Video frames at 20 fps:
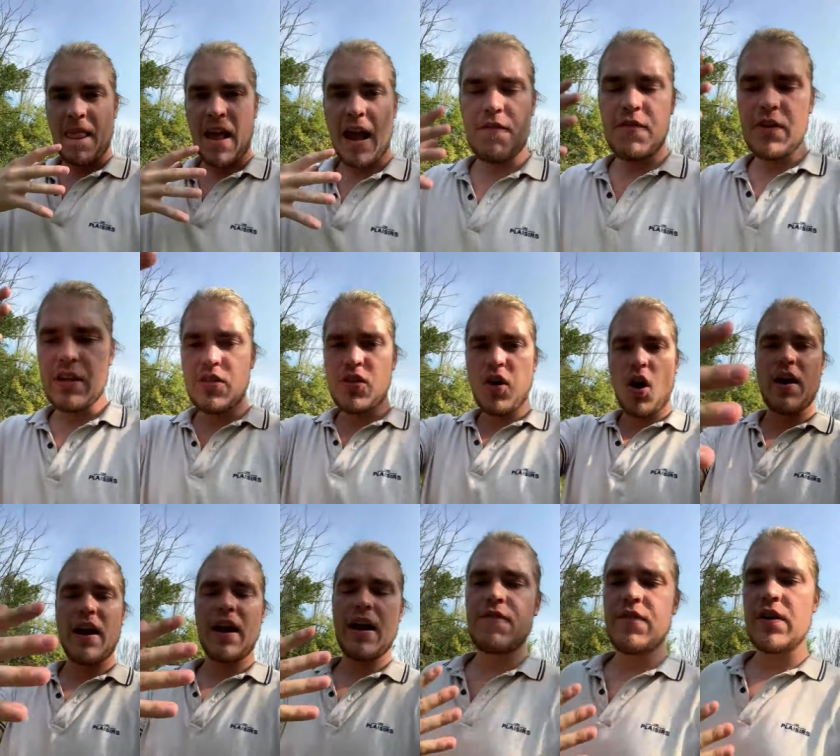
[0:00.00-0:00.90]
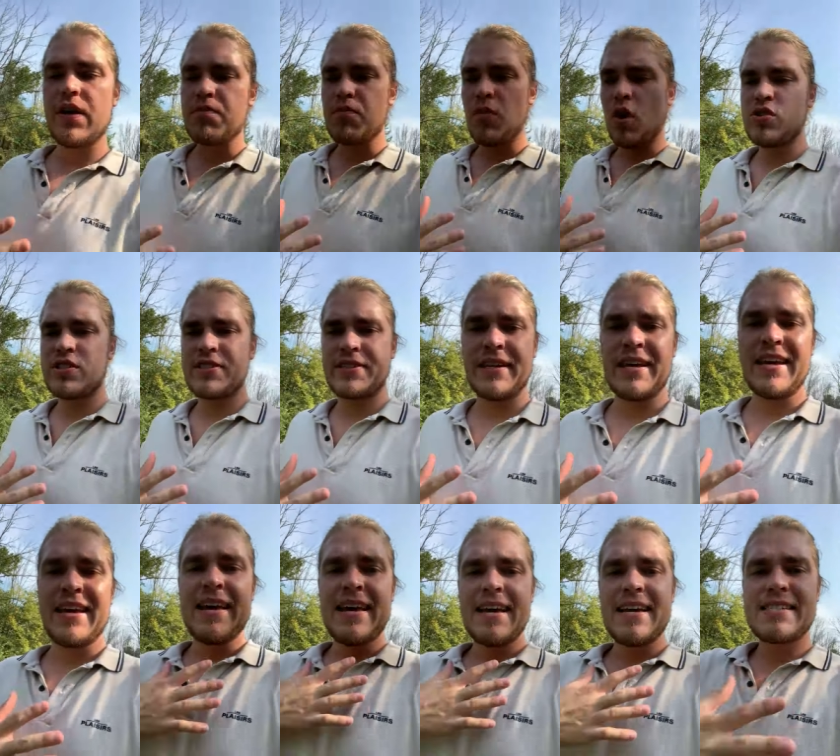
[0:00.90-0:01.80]
Every thought, every emotion
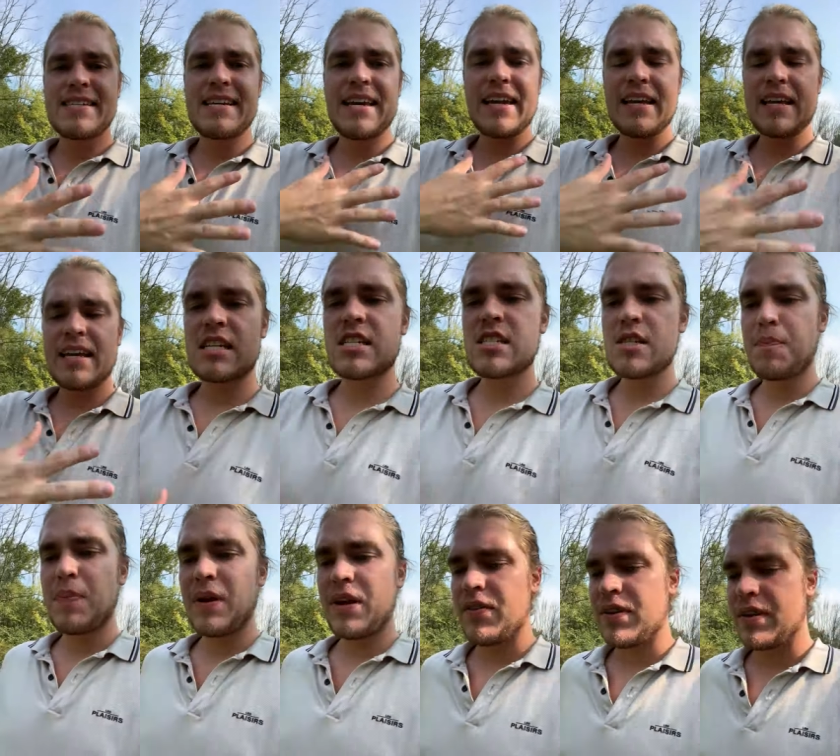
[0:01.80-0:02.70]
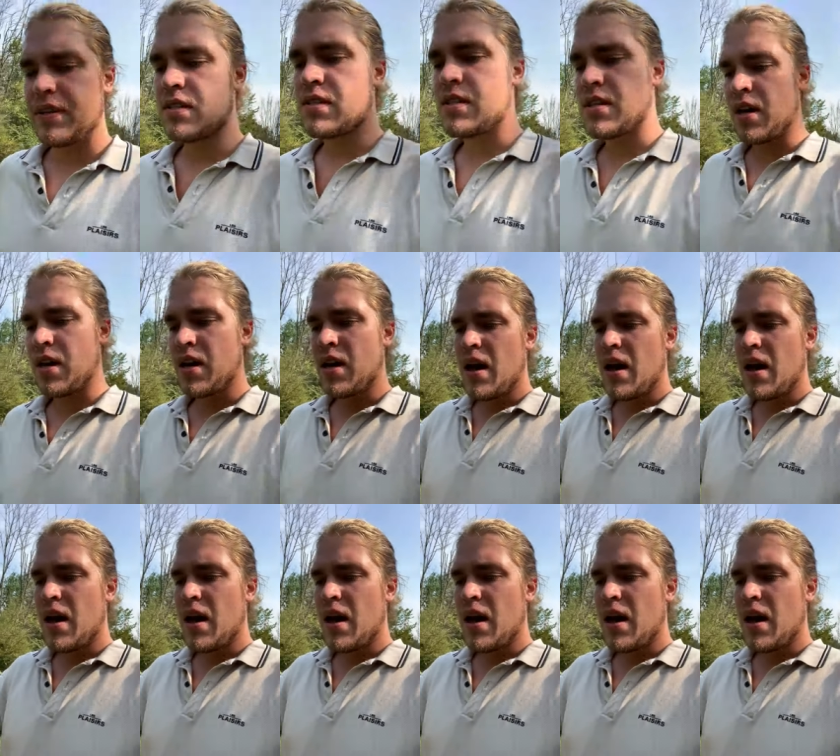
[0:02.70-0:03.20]
is getting experienced